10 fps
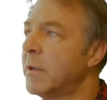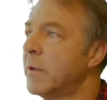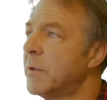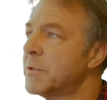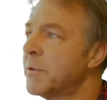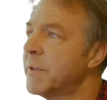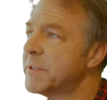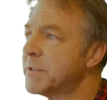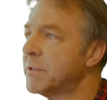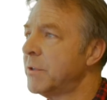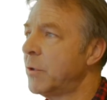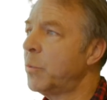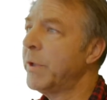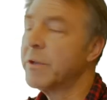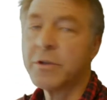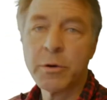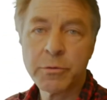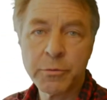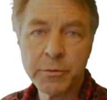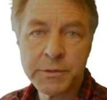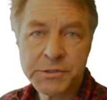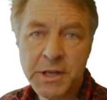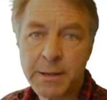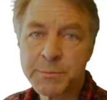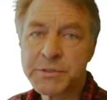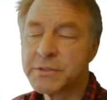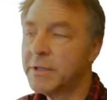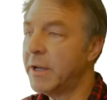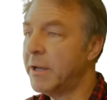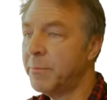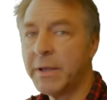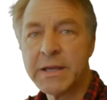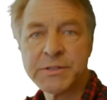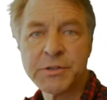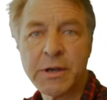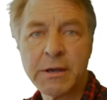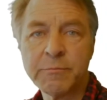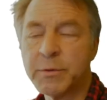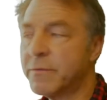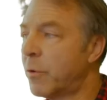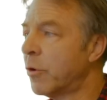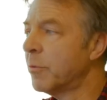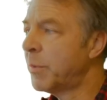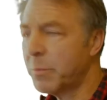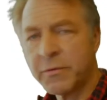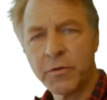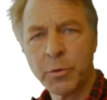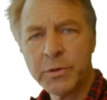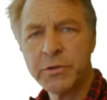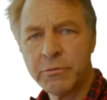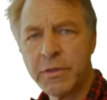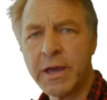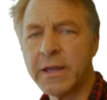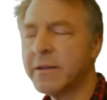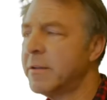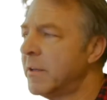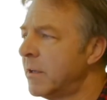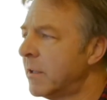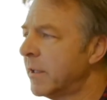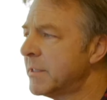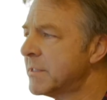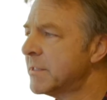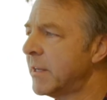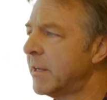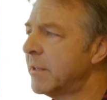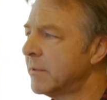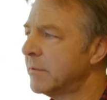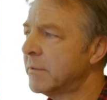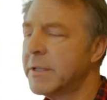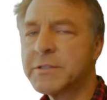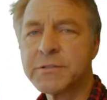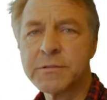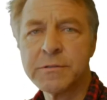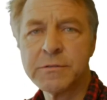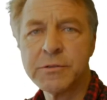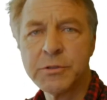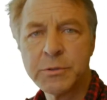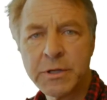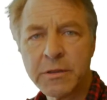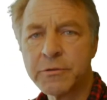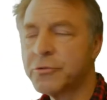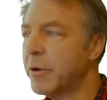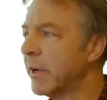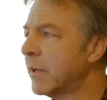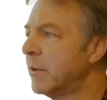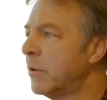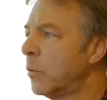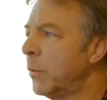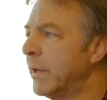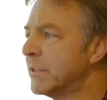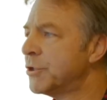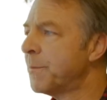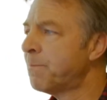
So this, we could go through the steps as you have before, but before we do that, let's do another trick, which